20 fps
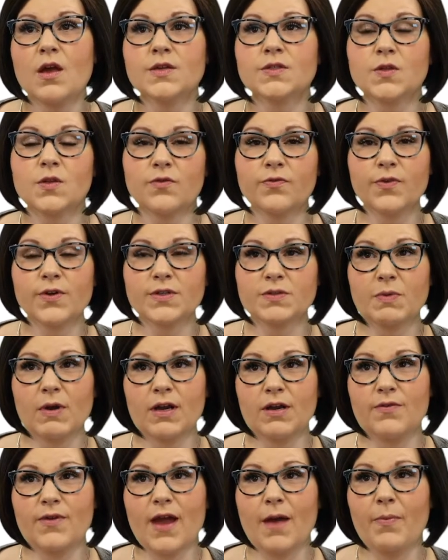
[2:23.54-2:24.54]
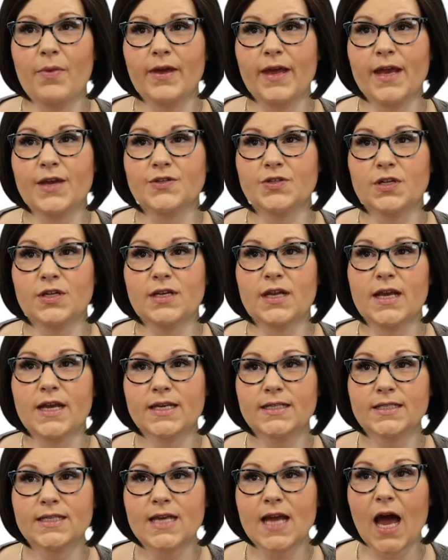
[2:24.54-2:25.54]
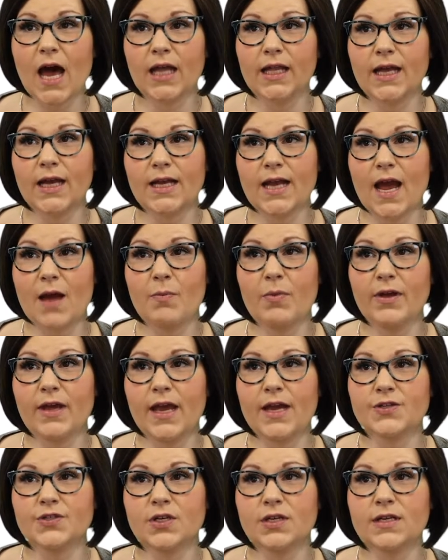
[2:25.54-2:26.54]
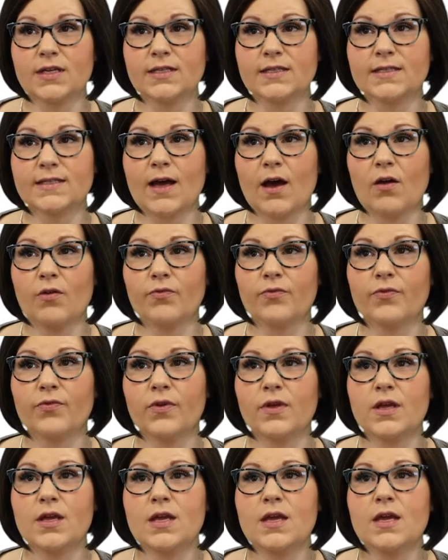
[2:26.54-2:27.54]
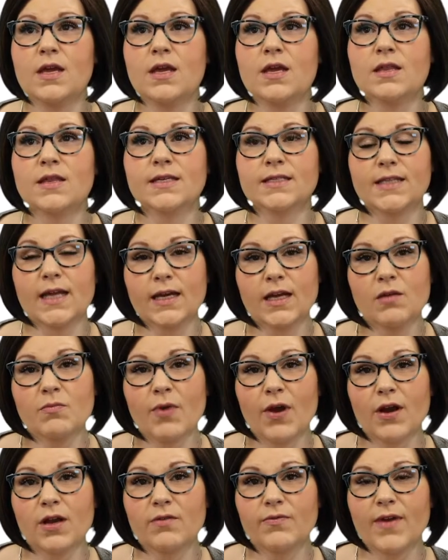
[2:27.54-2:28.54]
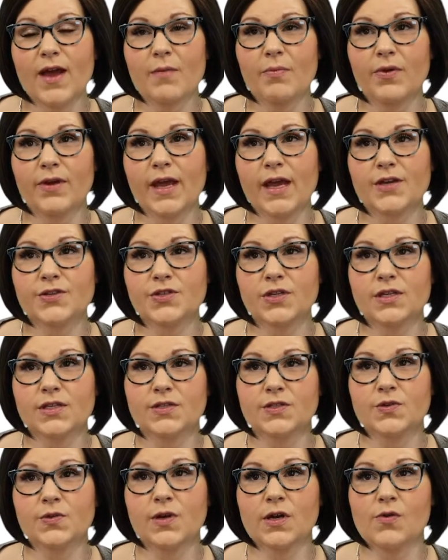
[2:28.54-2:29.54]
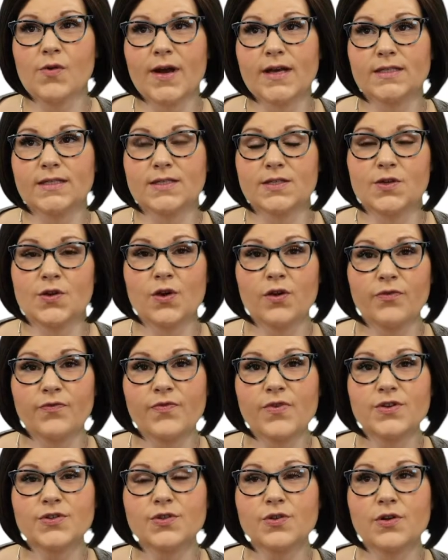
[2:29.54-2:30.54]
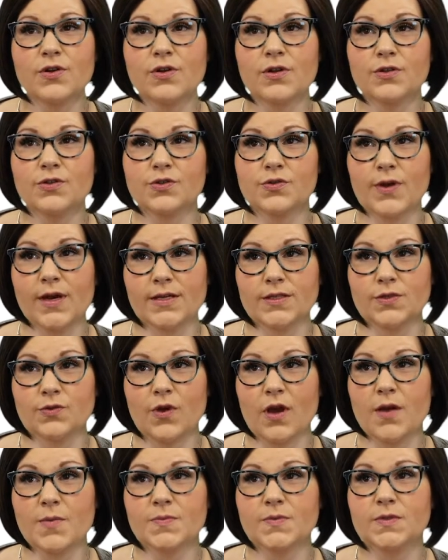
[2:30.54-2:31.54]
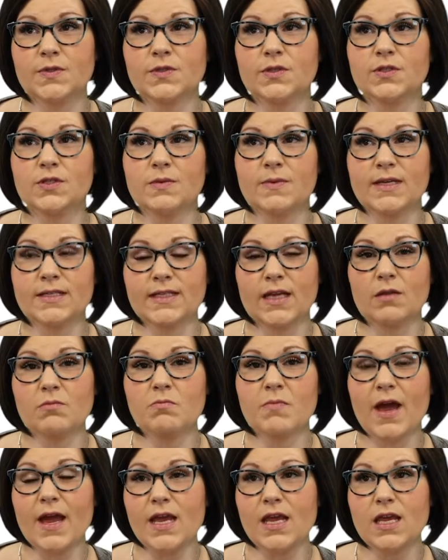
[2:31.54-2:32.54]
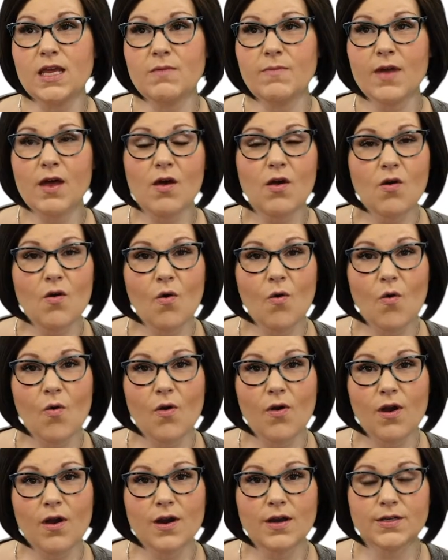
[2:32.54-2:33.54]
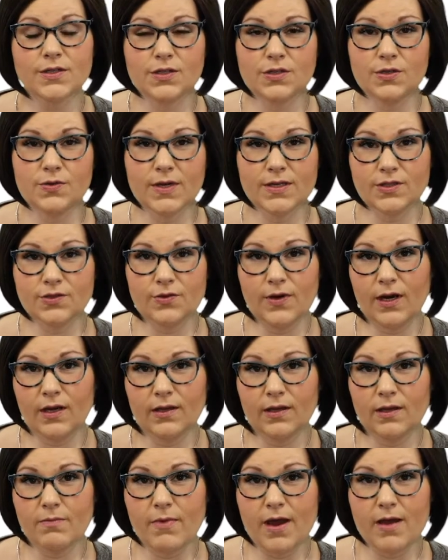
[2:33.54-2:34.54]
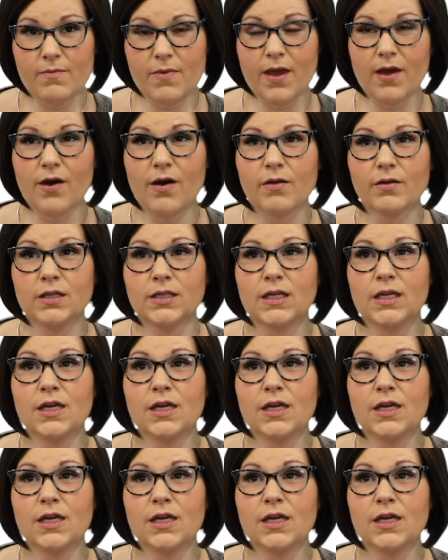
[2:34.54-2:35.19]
So the first part of the application is the online application itself. The second part of the application is to request your official transcripts to be sent by email or to us directly by mail.